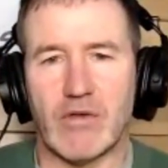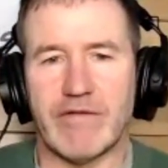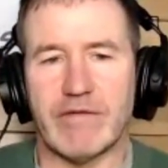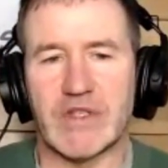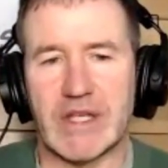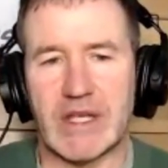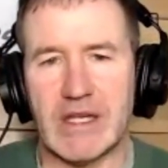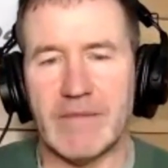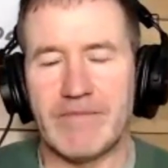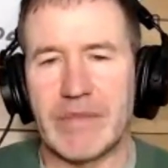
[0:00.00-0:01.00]
sown
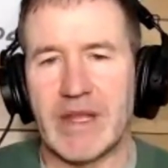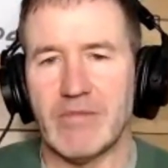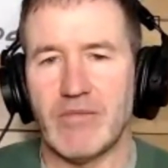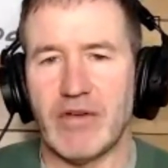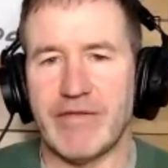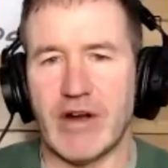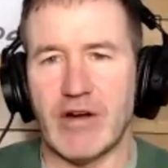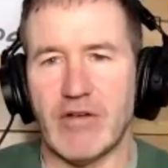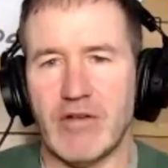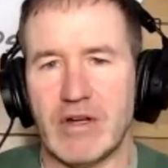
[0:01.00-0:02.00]
from seed
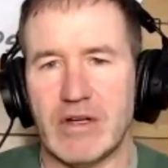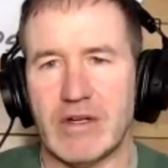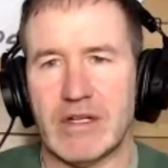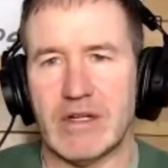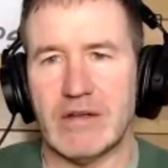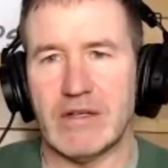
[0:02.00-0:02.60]
prefer,